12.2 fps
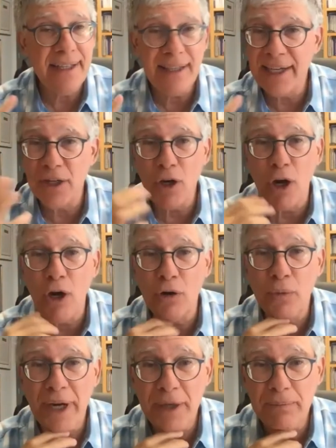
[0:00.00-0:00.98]
like all
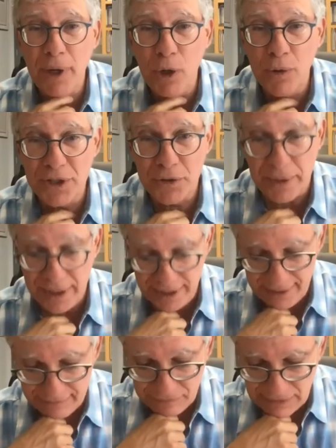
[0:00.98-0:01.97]
great poetry,
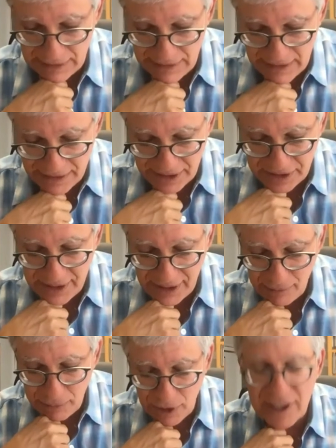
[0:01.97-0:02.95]
the
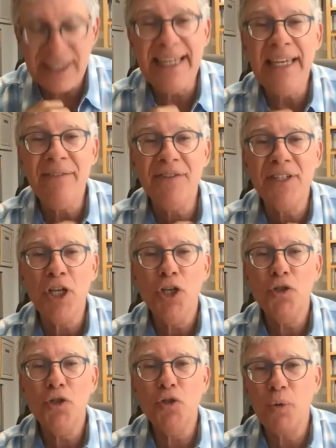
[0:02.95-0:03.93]
double and even
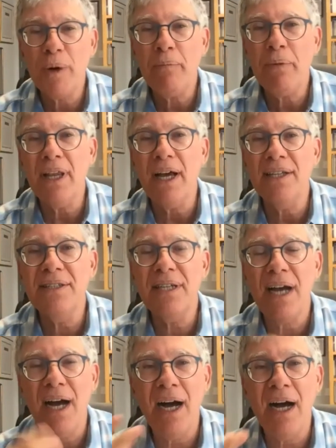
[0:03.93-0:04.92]
triple
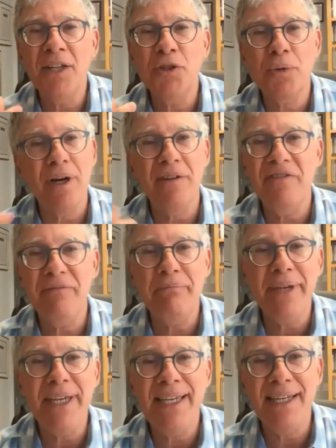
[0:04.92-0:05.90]
entendre of
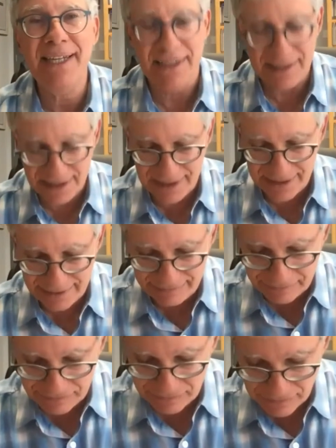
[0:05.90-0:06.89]
meanings.
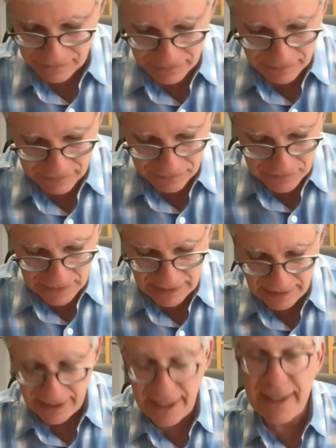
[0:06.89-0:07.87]

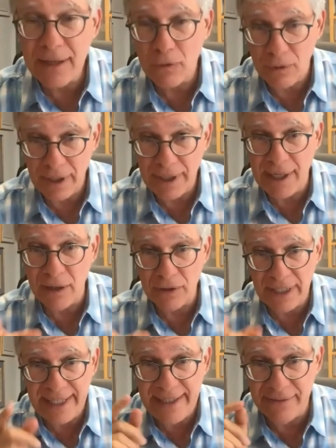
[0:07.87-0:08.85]
Like, and I'll
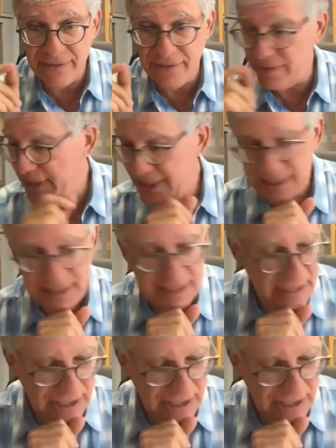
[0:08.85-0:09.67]
give this as an